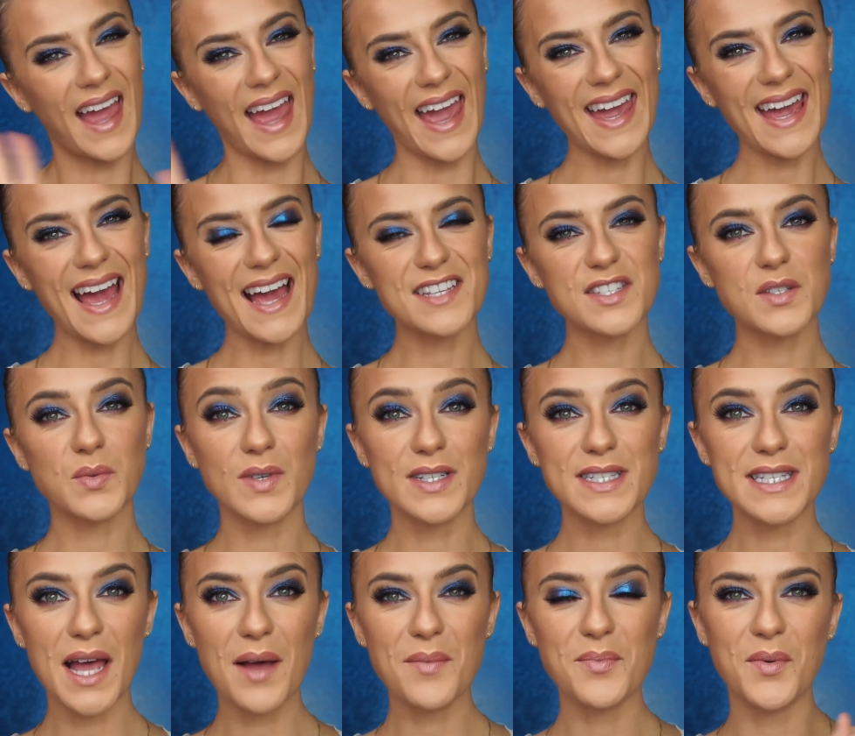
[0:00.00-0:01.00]
Hey guys,
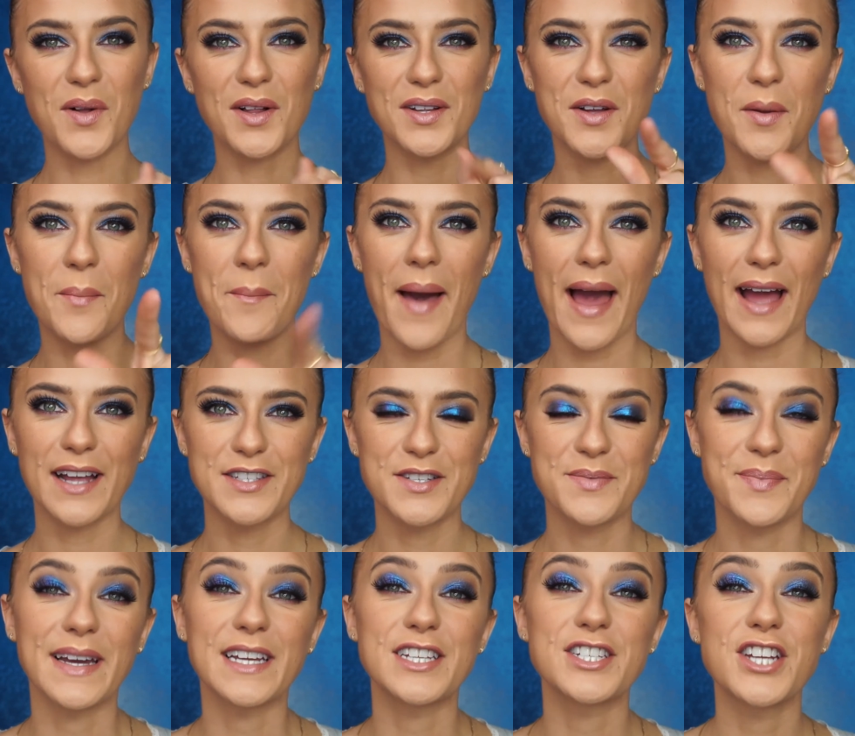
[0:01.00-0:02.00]
what's up? Welcome back to
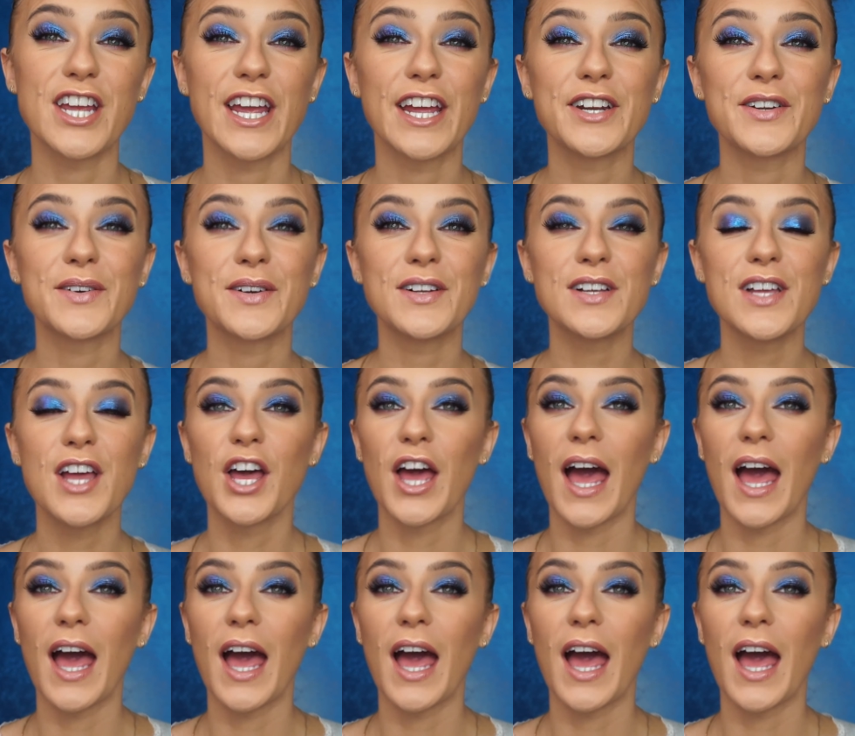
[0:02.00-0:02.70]
my channel.